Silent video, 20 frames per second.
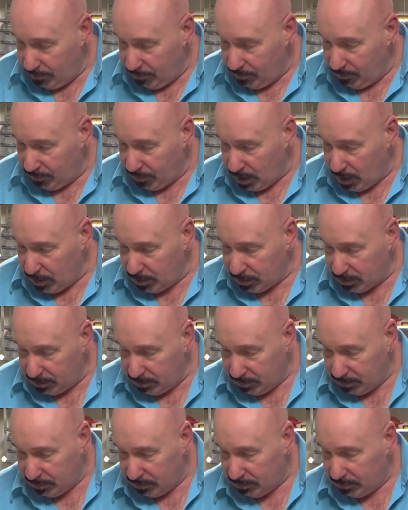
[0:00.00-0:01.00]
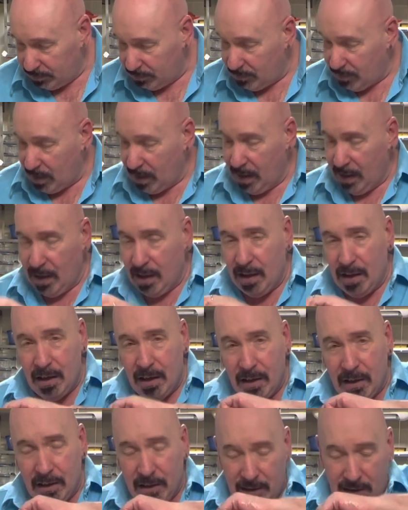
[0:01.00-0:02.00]
First,
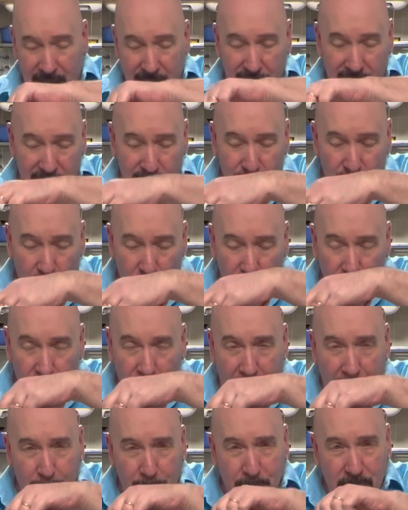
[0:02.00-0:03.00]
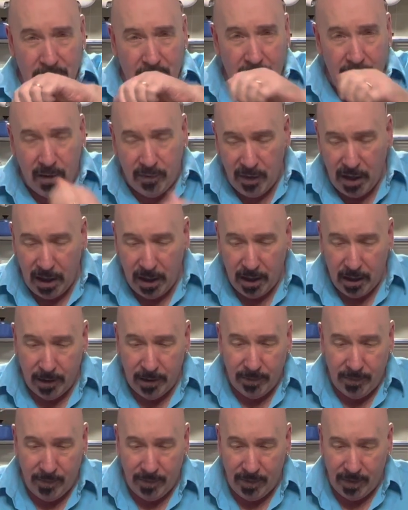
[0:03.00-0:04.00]
take some old apple cider vinegar,
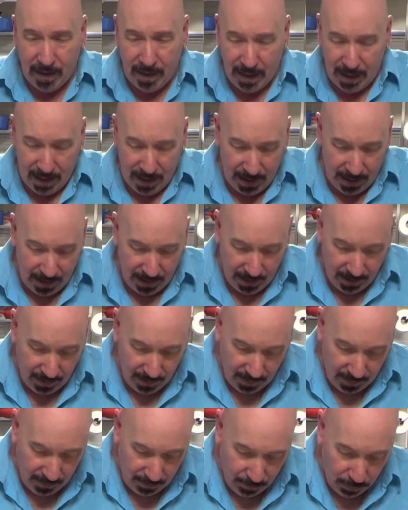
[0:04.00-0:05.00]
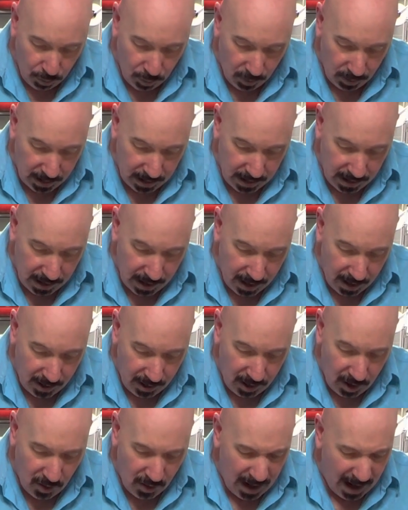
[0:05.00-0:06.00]
pour it in there. You
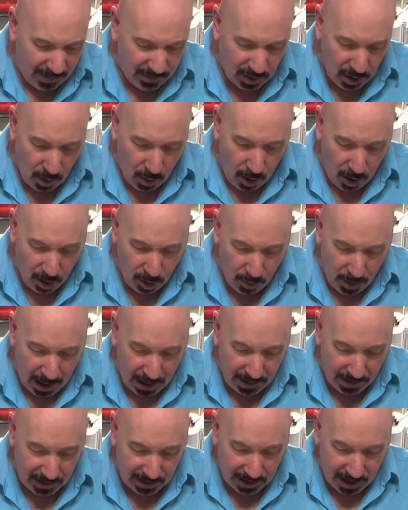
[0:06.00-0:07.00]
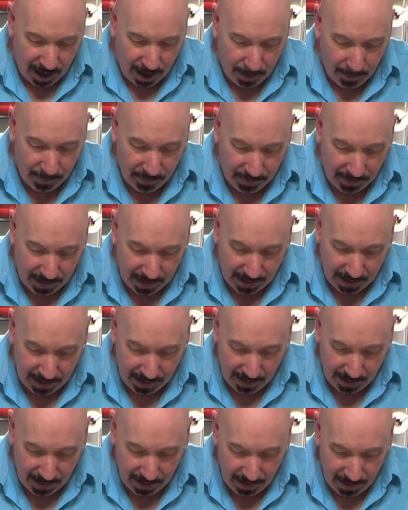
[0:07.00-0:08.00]
don't have to go all the way to the top.
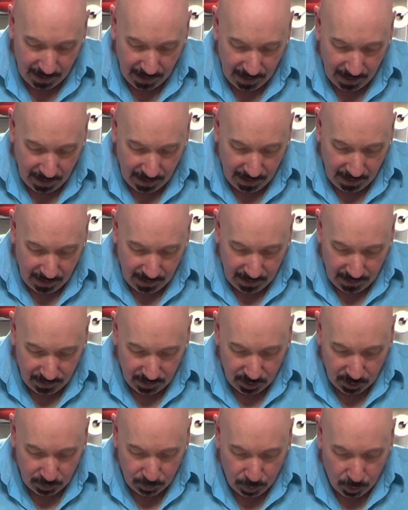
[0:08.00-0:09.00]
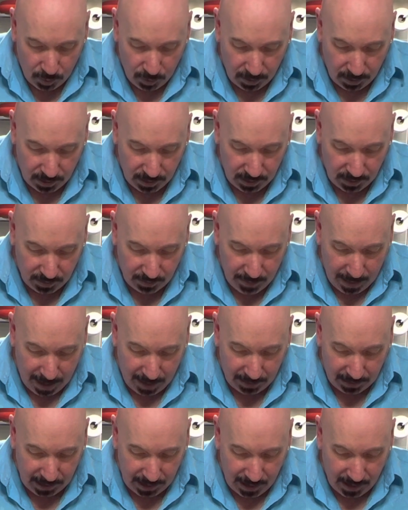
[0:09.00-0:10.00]
Just pour a good
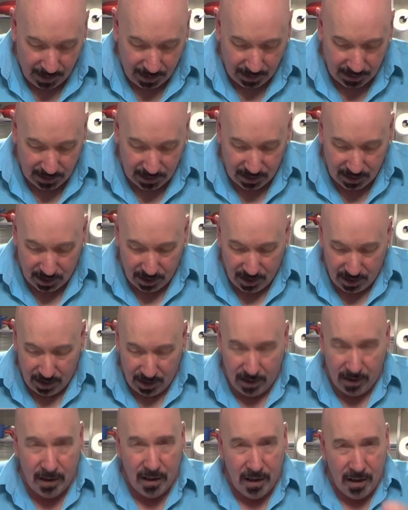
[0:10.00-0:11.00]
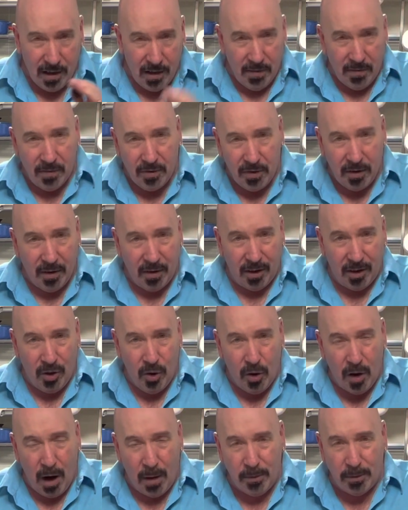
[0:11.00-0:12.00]
amount in there, because the
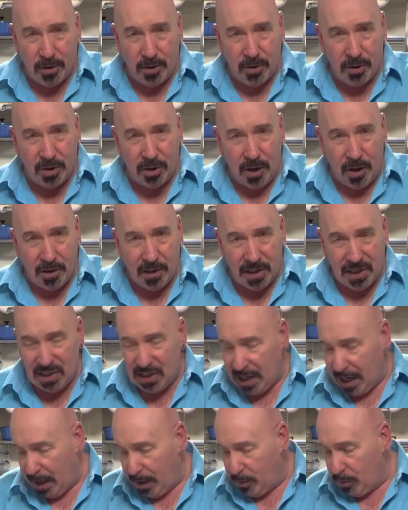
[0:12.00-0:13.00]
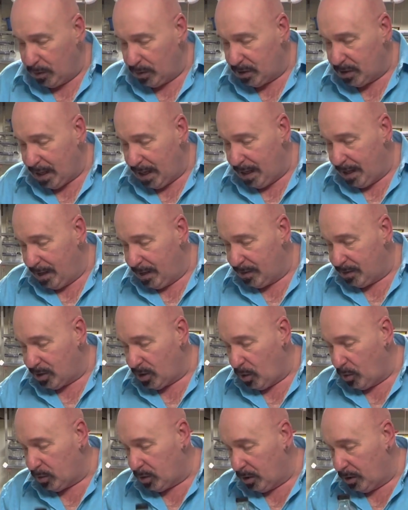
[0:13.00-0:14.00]
cucumbers will start to sink once they get
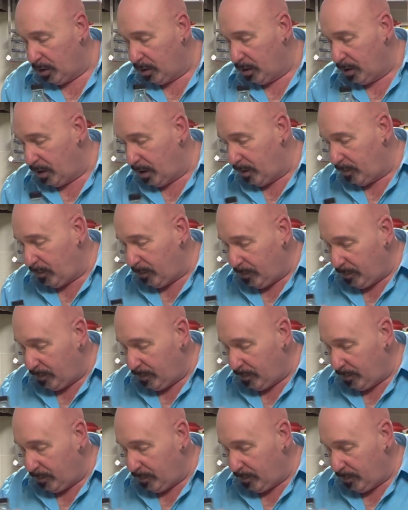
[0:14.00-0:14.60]
soaked good enough.